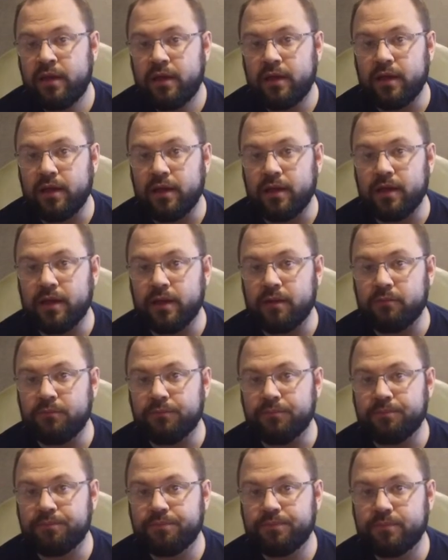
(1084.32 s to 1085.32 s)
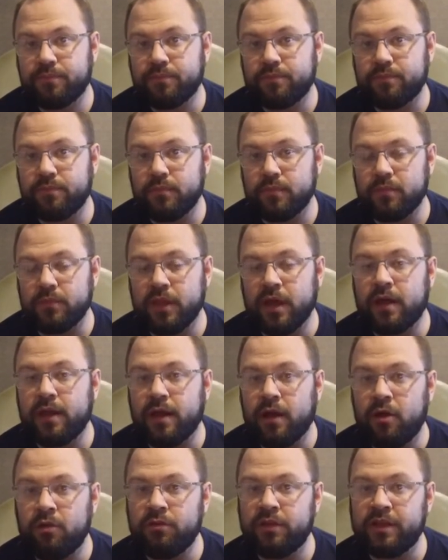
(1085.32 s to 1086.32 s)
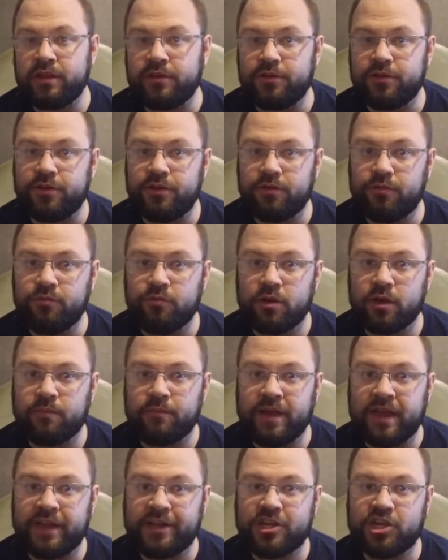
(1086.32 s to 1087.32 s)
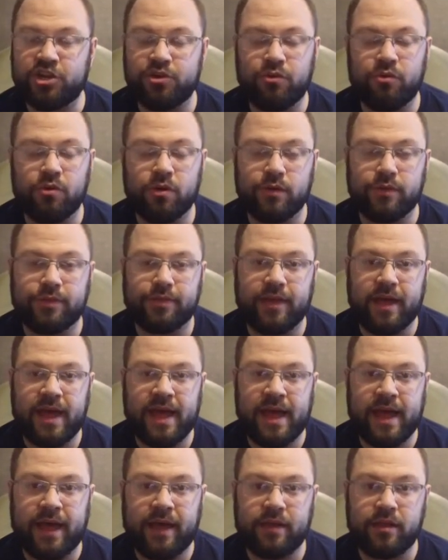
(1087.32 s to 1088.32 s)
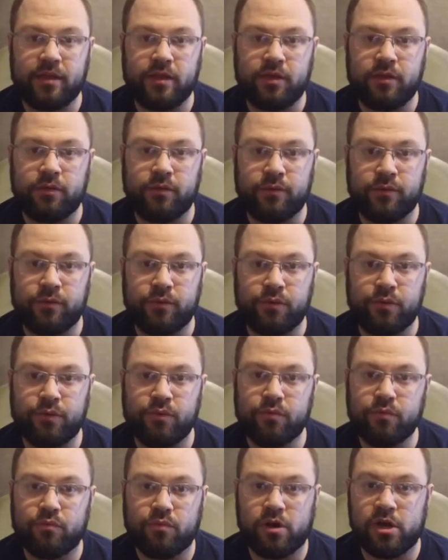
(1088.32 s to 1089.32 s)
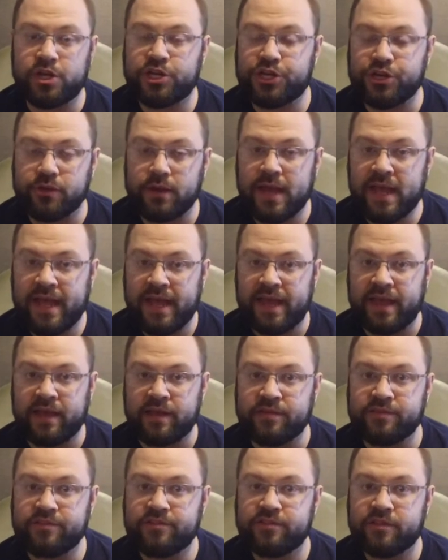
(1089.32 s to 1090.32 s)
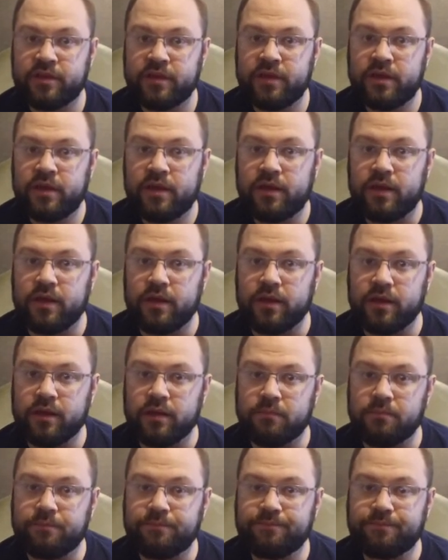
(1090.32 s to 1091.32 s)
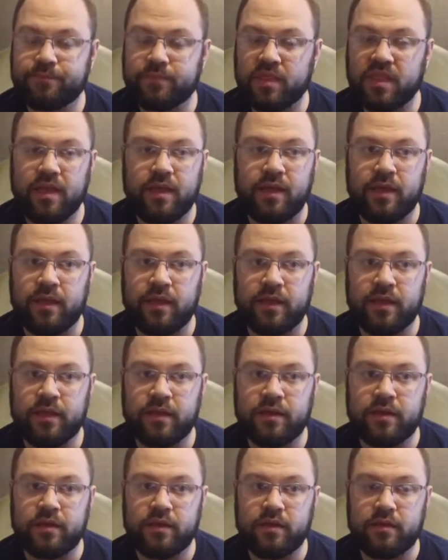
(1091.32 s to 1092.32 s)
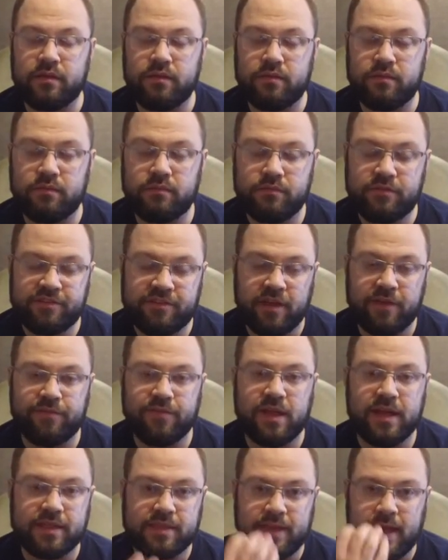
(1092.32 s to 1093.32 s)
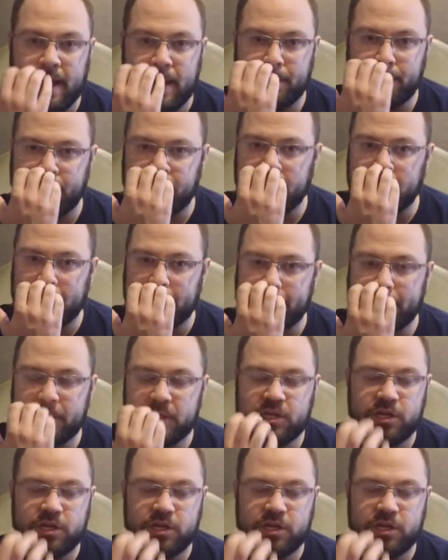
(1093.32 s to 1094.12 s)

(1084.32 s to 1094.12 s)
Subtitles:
not only do you want to make sure that you wash your hands and stuff like that, but